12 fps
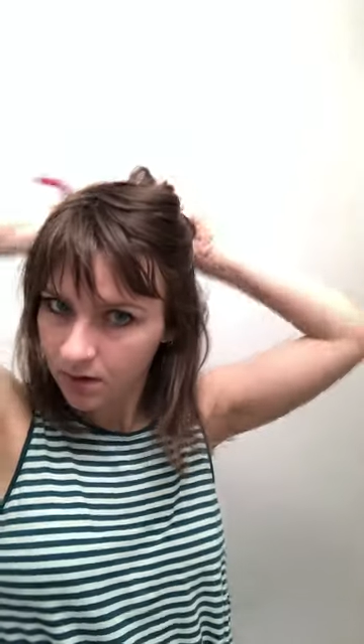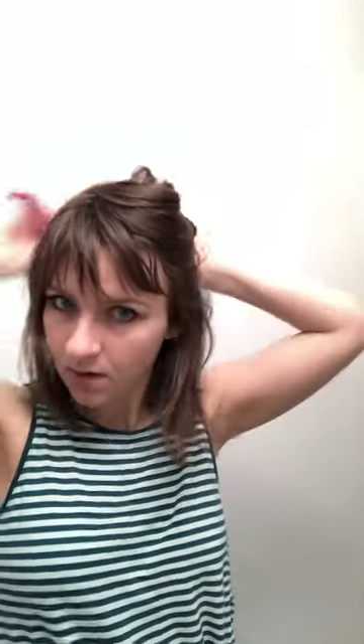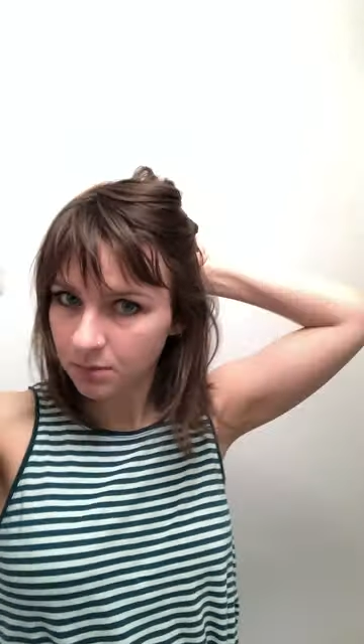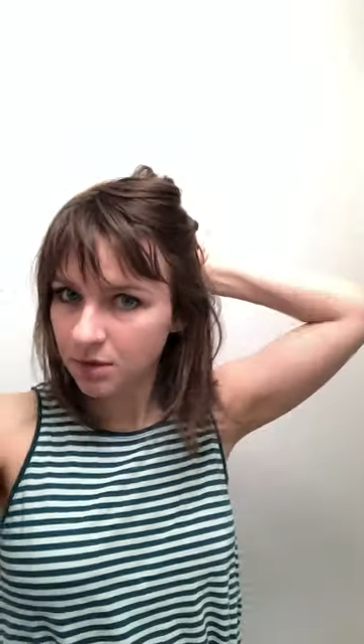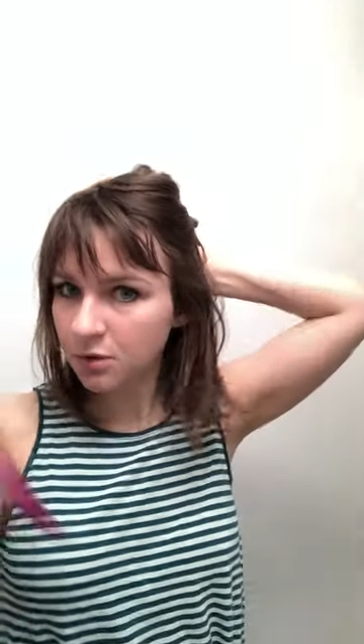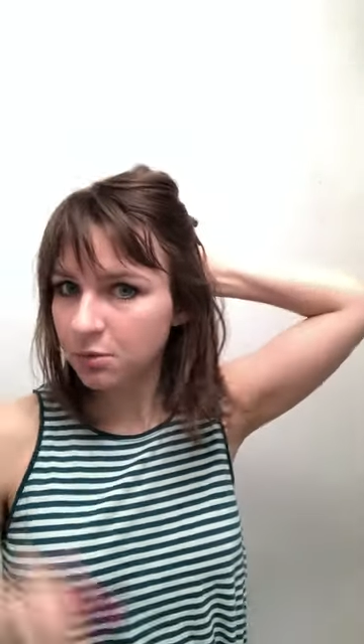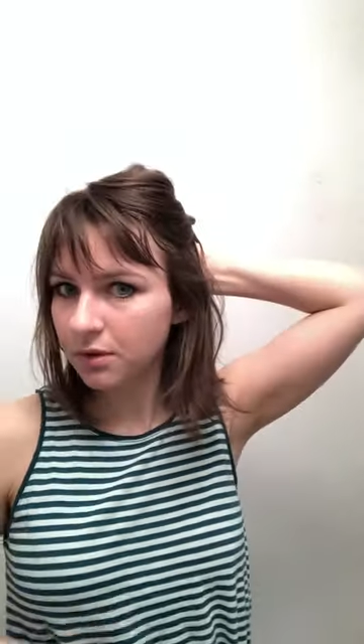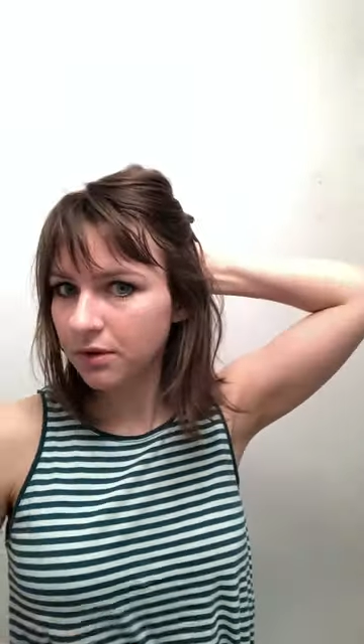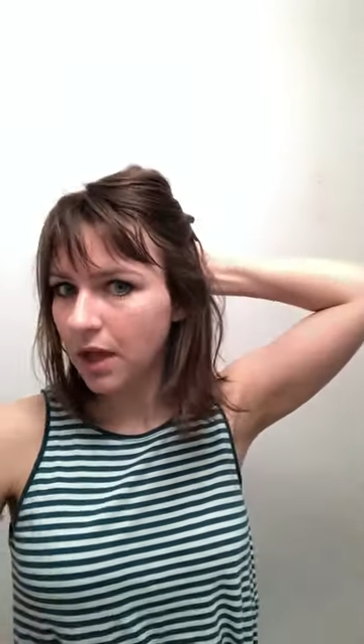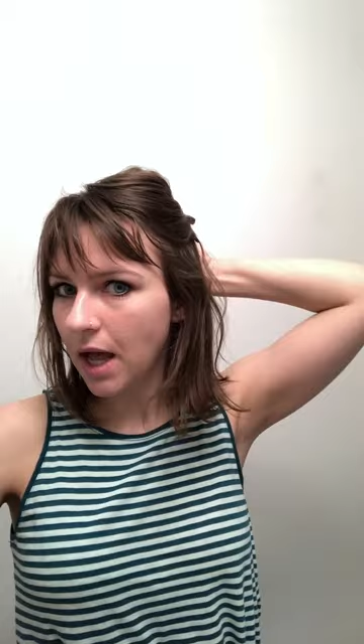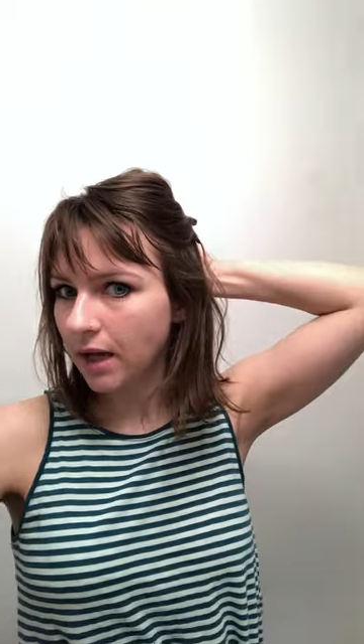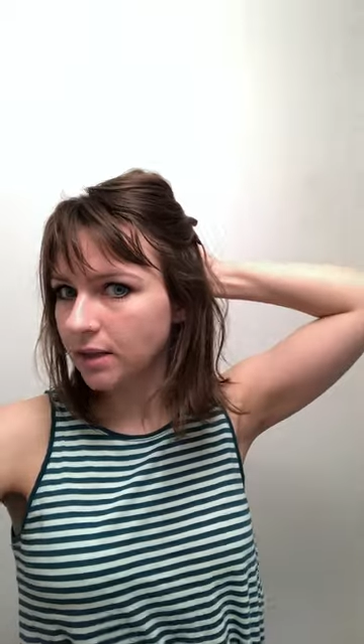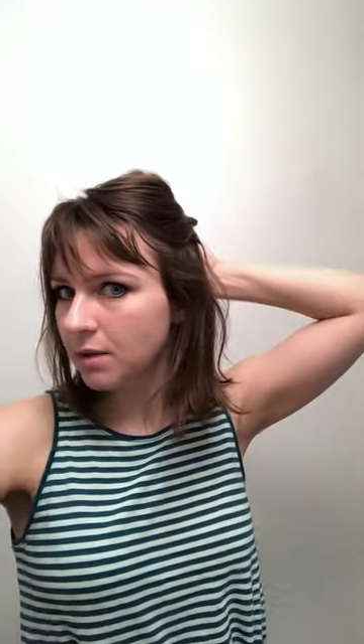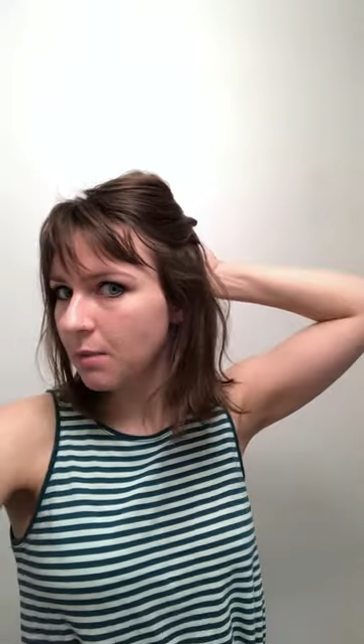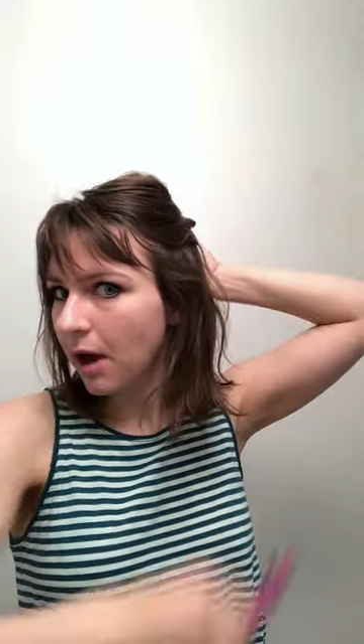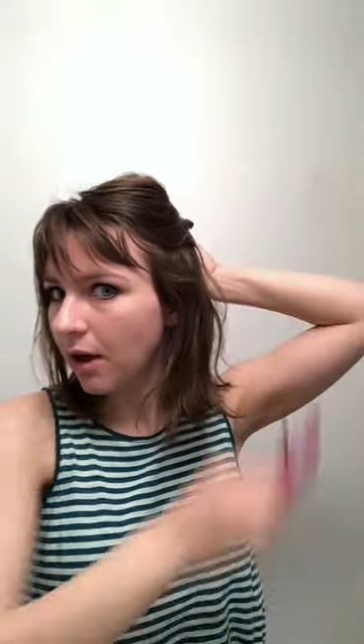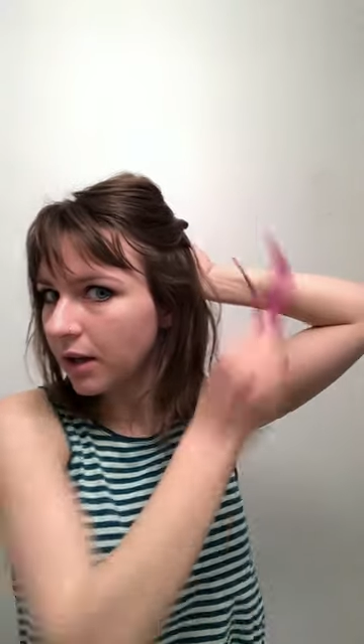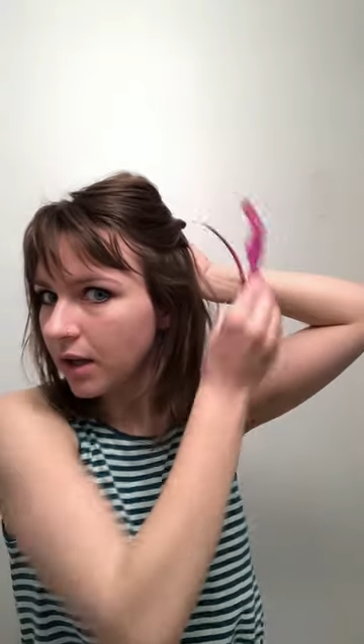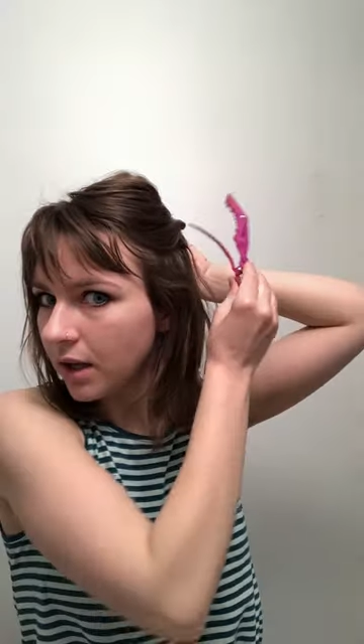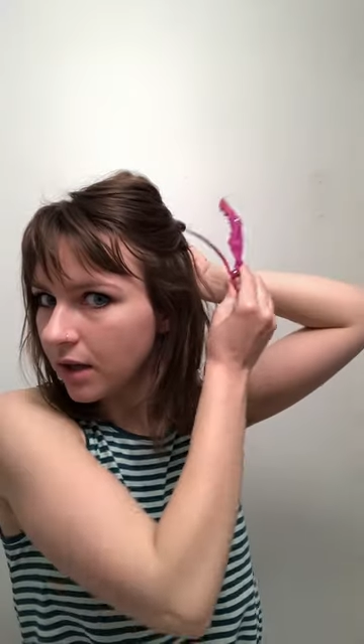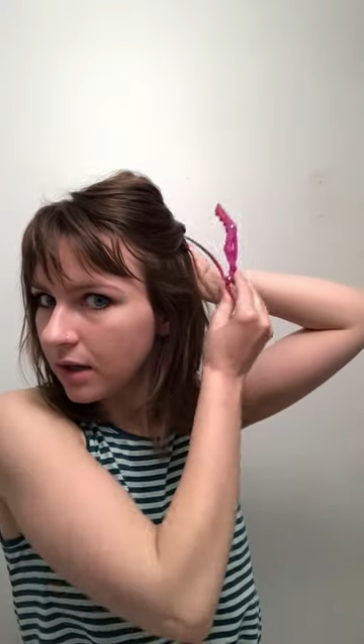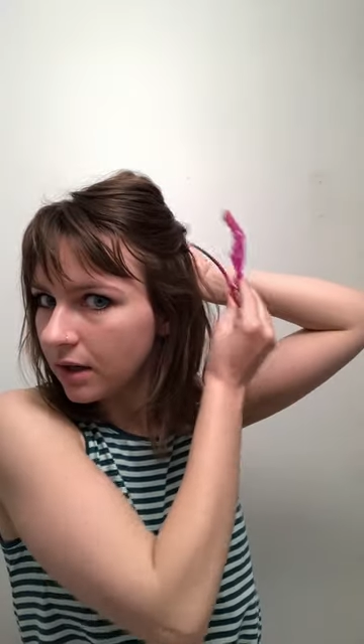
I'm super relaxed about it,